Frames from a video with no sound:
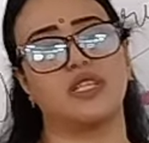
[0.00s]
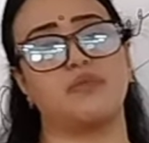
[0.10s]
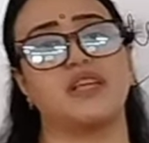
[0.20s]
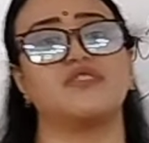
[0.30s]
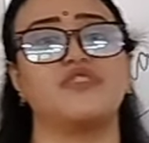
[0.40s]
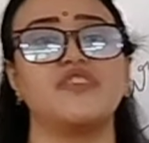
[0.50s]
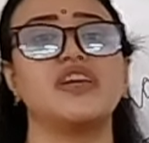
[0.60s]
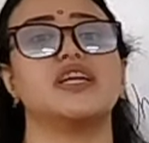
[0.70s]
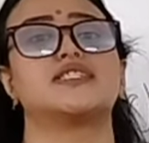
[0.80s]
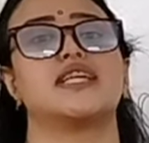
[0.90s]
is a very
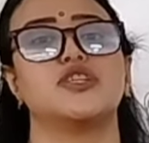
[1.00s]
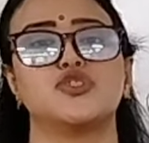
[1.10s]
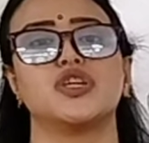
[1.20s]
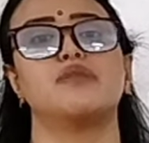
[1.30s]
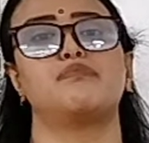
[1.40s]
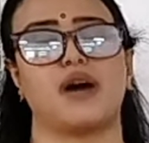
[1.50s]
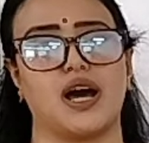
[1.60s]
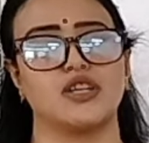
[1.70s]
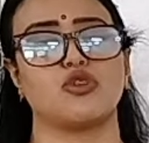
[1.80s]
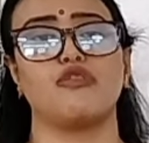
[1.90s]
essential part
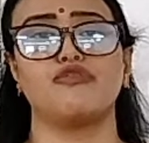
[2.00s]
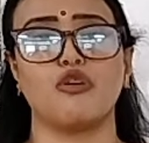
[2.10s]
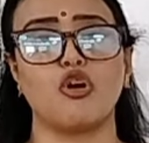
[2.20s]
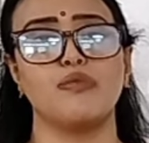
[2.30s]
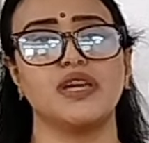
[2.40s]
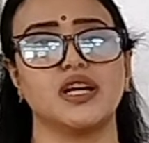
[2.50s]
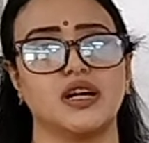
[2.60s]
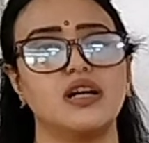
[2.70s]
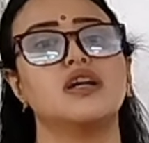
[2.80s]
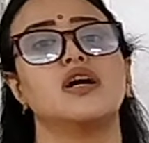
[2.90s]
of forming
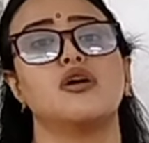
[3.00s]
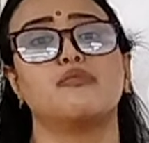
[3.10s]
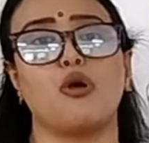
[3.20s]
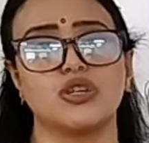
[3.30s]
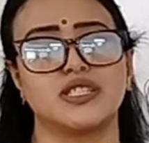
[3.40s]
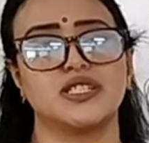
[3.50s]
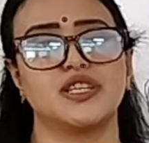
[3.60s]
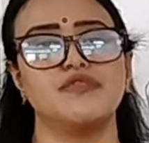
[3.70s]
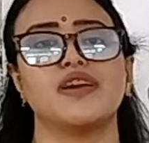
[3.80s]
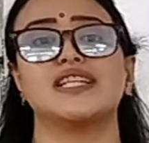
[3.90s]
a positive
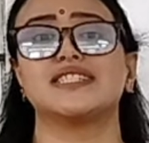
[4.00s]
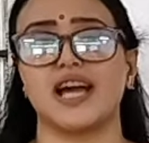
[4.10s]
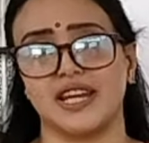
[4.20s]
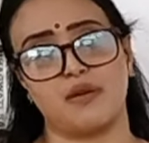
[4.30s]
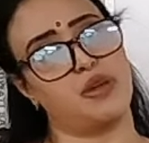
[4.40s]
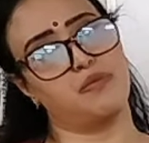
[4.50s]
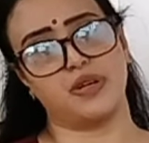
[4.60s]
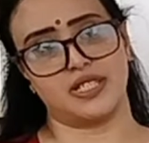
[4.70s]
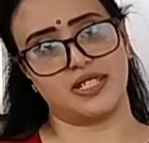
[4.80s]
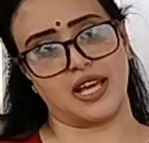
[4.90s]
and dynamic
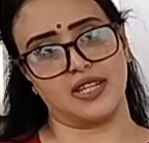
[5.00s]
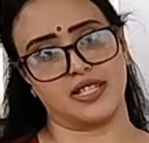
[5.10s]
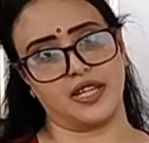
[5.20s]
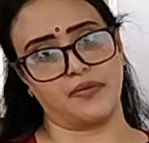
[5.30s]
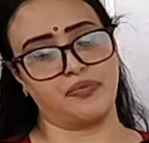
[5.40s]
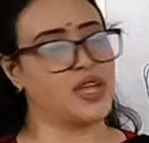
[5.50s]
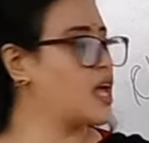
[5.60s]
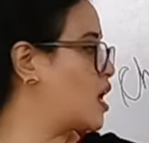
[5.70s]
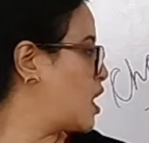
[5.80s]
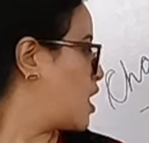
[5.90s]
personality.
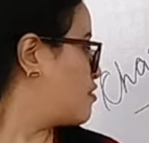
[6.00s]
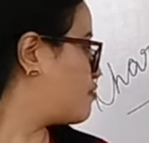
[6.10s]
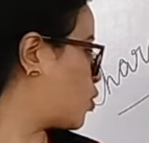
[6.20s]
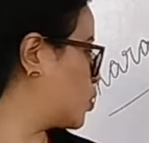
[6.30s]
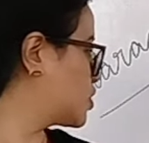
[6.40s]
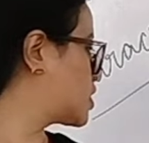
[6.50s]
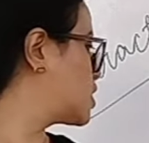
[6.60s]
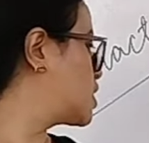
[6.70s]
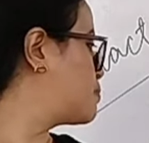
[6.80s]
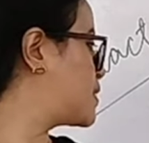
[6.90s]
Fourth,
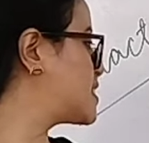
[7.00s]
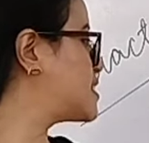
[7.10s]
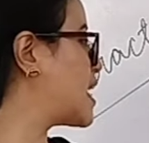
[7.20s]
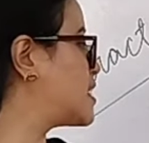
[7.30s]
personality